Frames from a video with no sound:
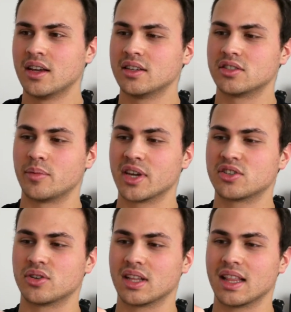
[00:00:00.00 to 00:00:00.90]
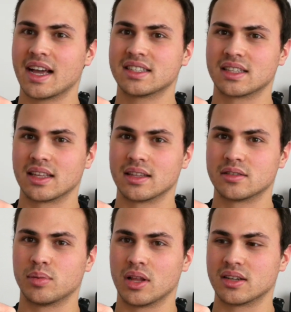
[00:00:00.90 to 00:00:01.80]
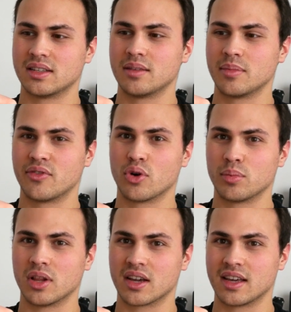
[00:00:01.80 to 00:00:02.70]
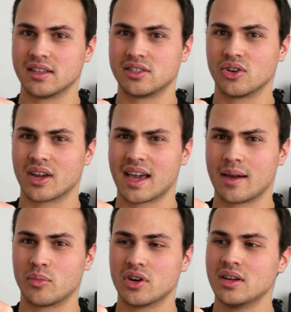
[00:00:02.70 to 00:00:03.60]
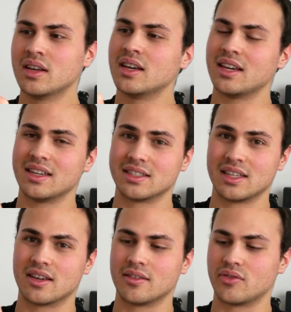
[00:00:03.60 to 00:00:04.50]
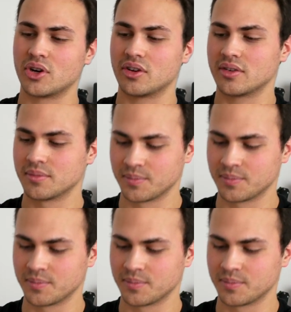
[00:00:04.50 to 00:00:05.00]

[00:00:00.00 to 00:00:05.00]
So make sure the last thing that's plugged in before plugging into your camera is the converter.